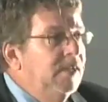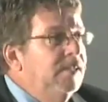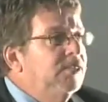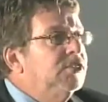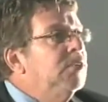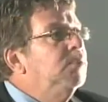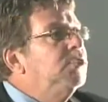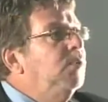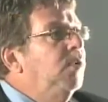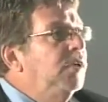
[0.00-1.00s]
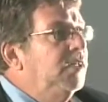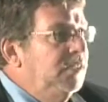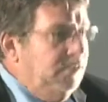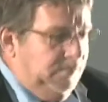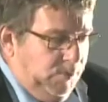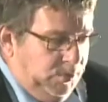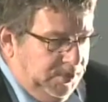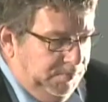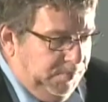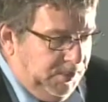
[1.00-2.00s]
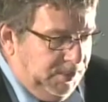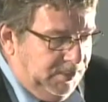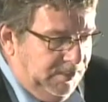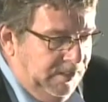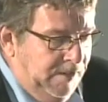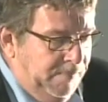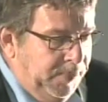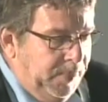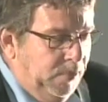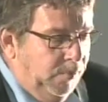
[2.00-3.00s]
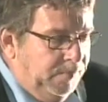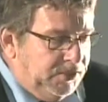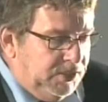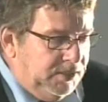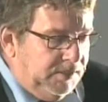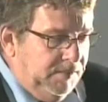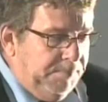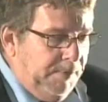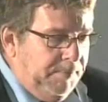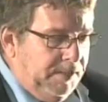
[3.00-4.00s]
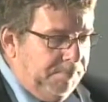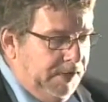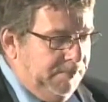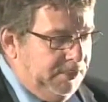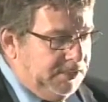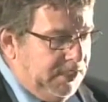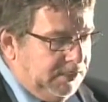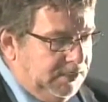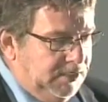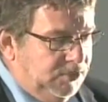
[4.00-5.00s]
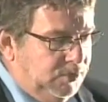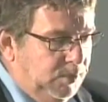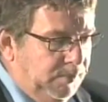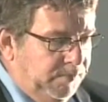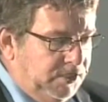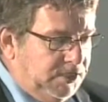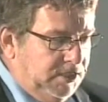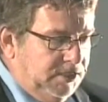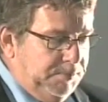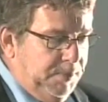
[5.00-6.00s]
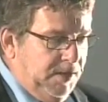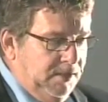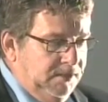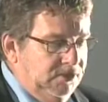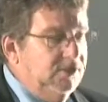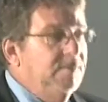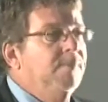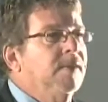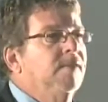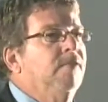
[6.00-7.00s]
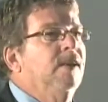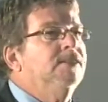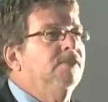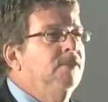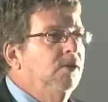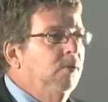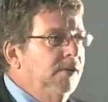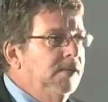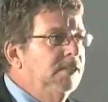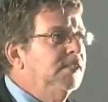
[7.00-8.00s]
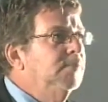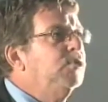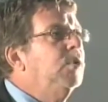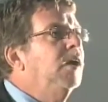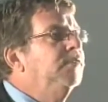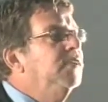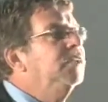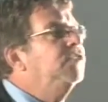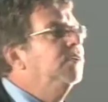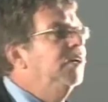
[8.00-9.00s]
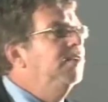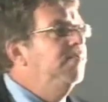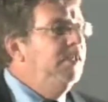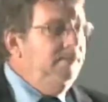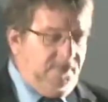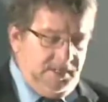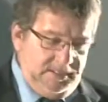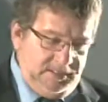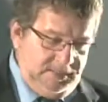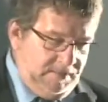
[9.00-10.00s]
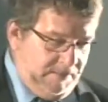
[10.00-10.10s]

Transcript: Distinguished awardees, most important, officials of the public and private sector, school officials, parents, friends of the awardees. I'm sure after this you're going to have many friends.